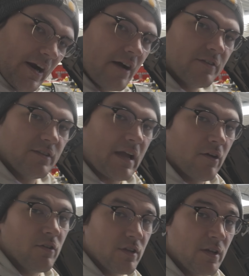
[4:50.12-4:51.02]
ground,
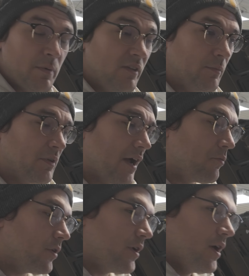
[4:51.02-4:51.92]
down on a piece of
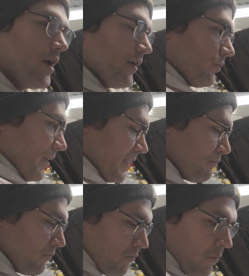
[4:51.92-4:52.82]
plywood, so I can
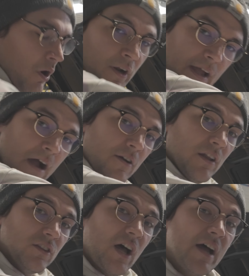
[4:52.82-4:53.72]
mark out
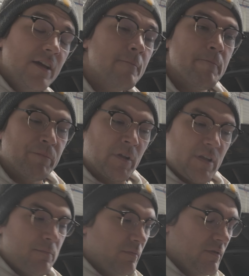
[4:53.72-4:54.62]
a line,
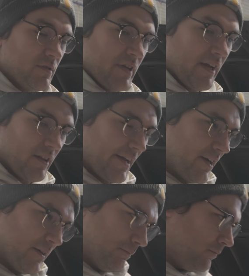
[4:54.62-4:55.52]
then take like
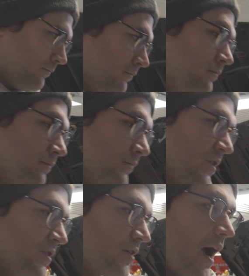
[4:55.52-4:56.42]
a
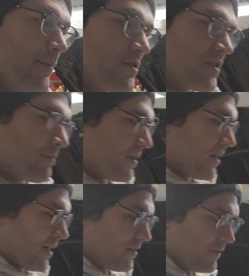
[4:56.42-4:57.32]
scribe or
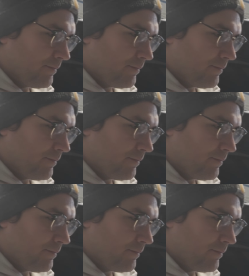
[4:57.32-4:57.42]
something, and